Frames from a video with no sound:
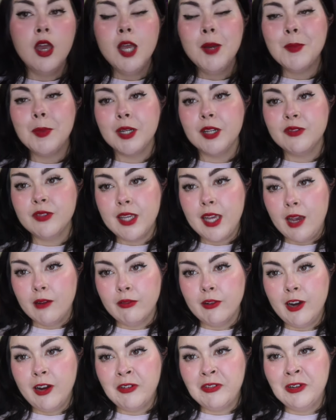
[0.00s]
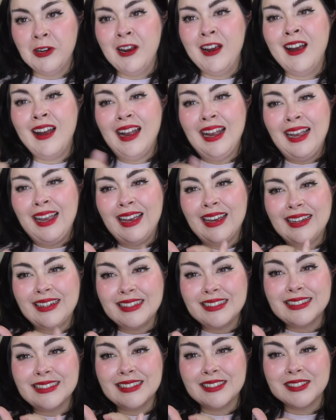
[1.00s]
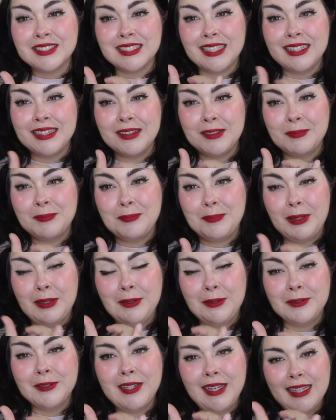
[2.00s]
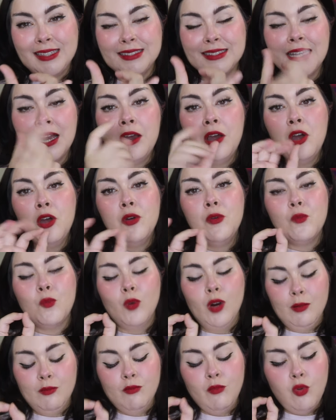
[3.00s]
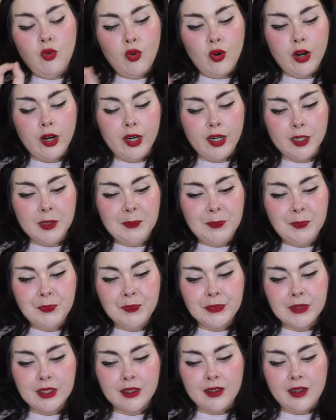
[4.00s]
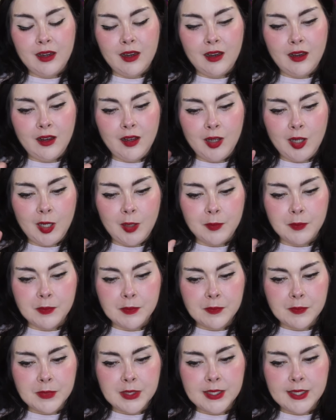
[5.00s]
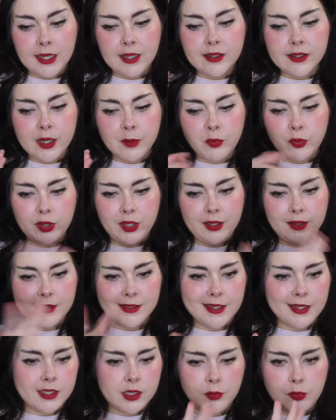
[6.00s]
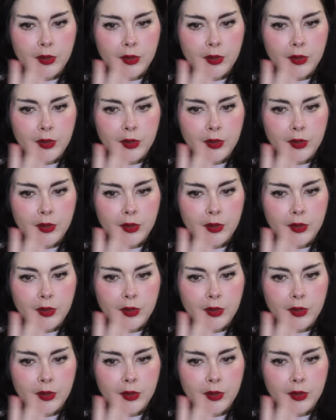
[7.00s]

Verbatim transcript: but if the Ever After High heads, those like balloon heads, were more synced up with like the size of the